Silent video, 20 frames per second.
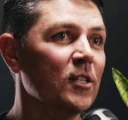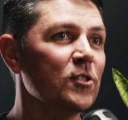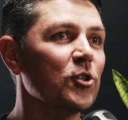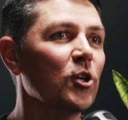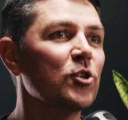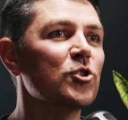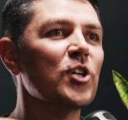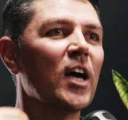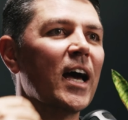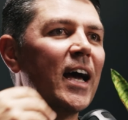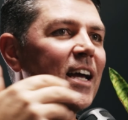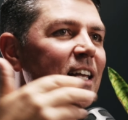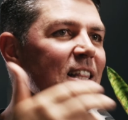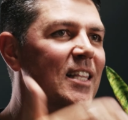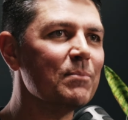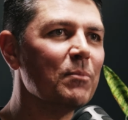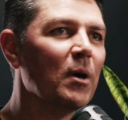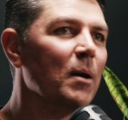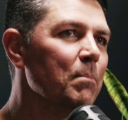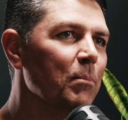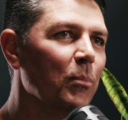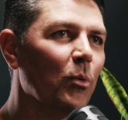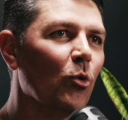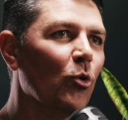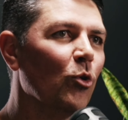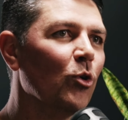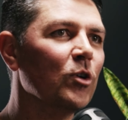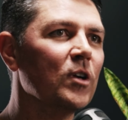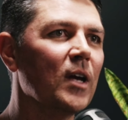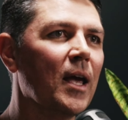So take them on
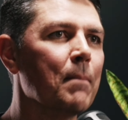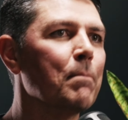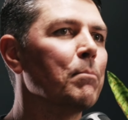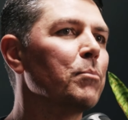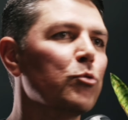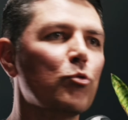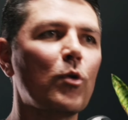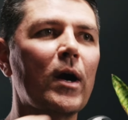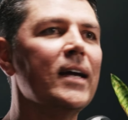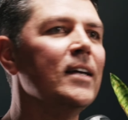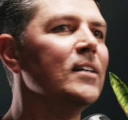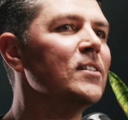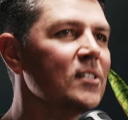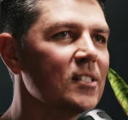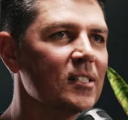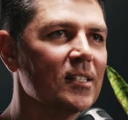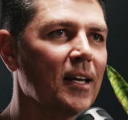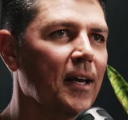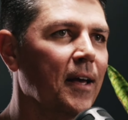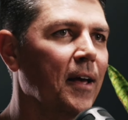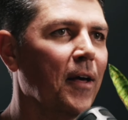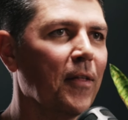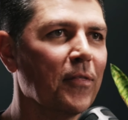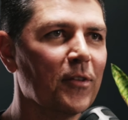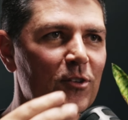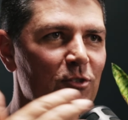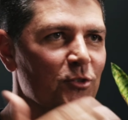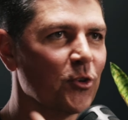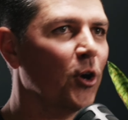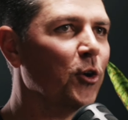board, embrace
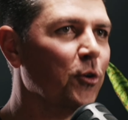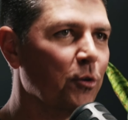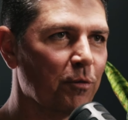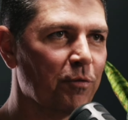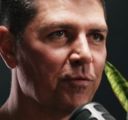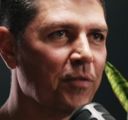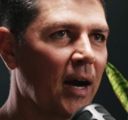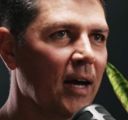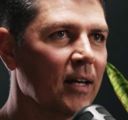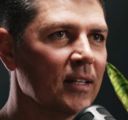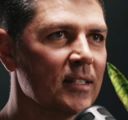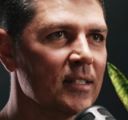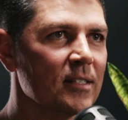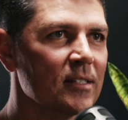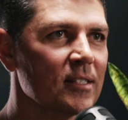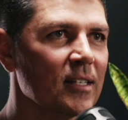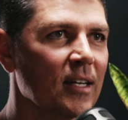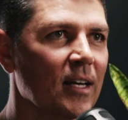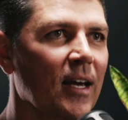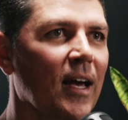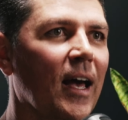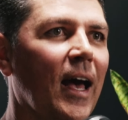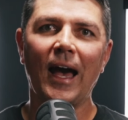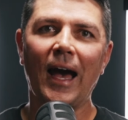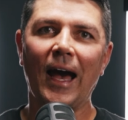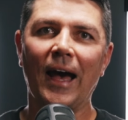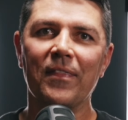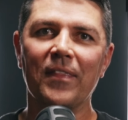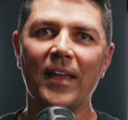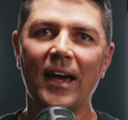the so-called failures,
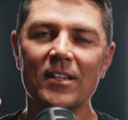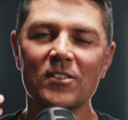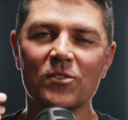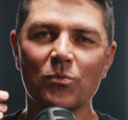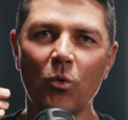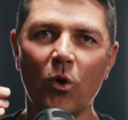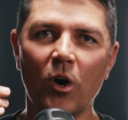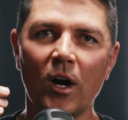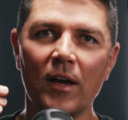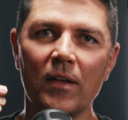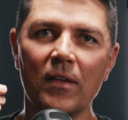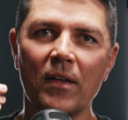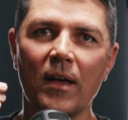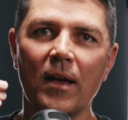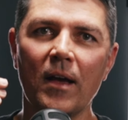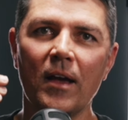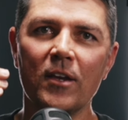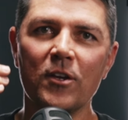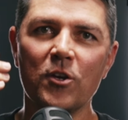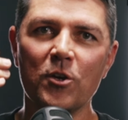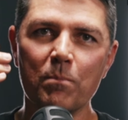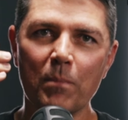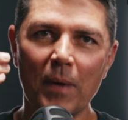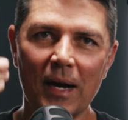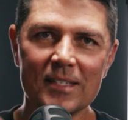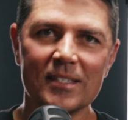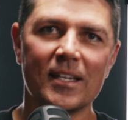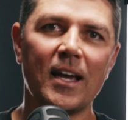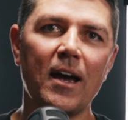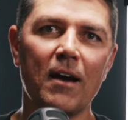and that's why you
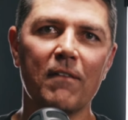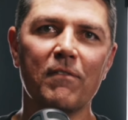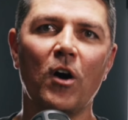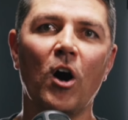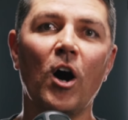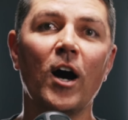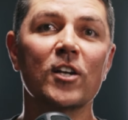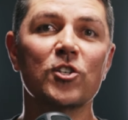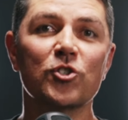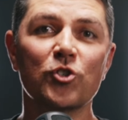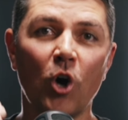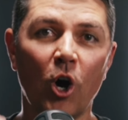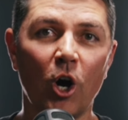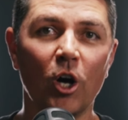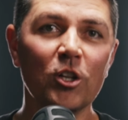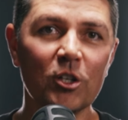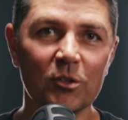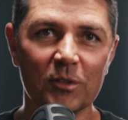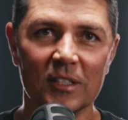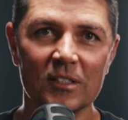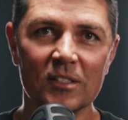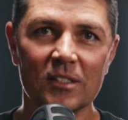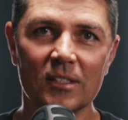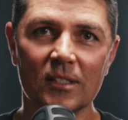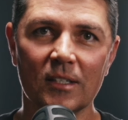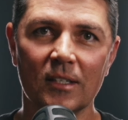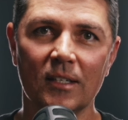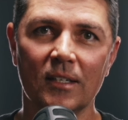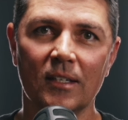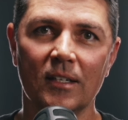must have a high
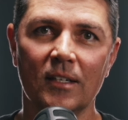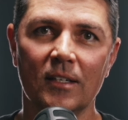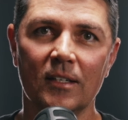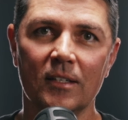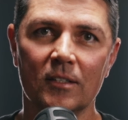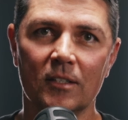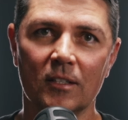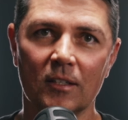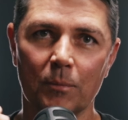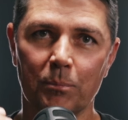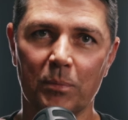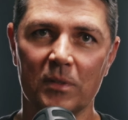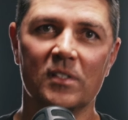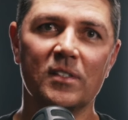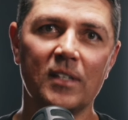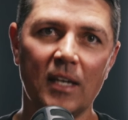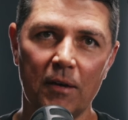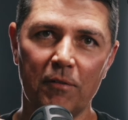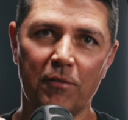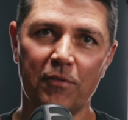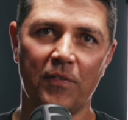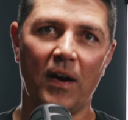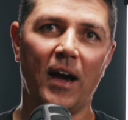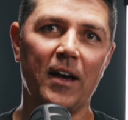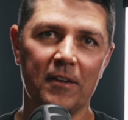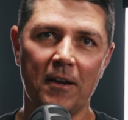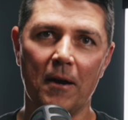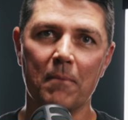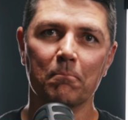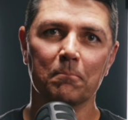tolerance to the perceived
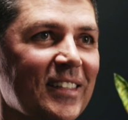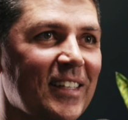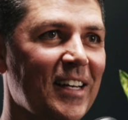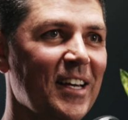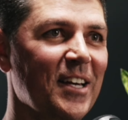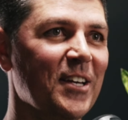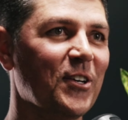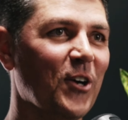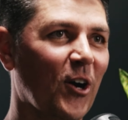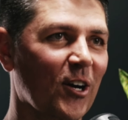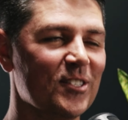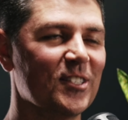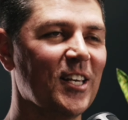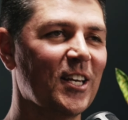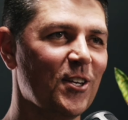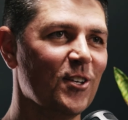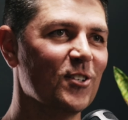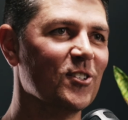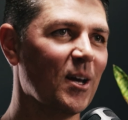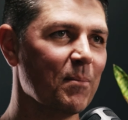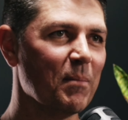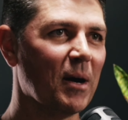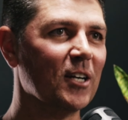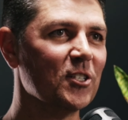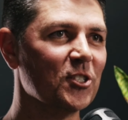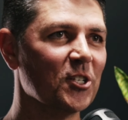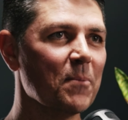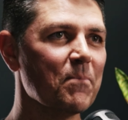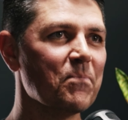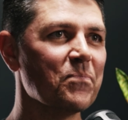failure. Guys, thank you so much.